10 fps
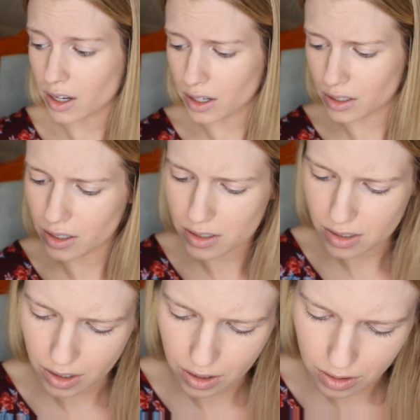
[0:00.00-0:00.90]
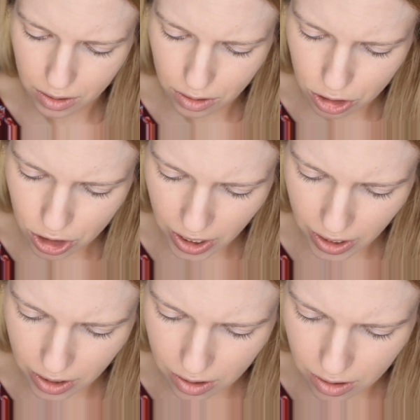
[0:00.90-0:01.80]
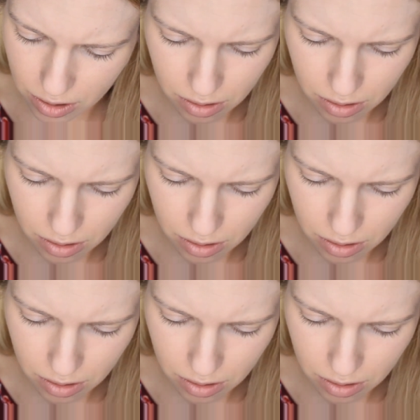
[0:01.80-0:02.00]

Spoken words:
and it's in the shade,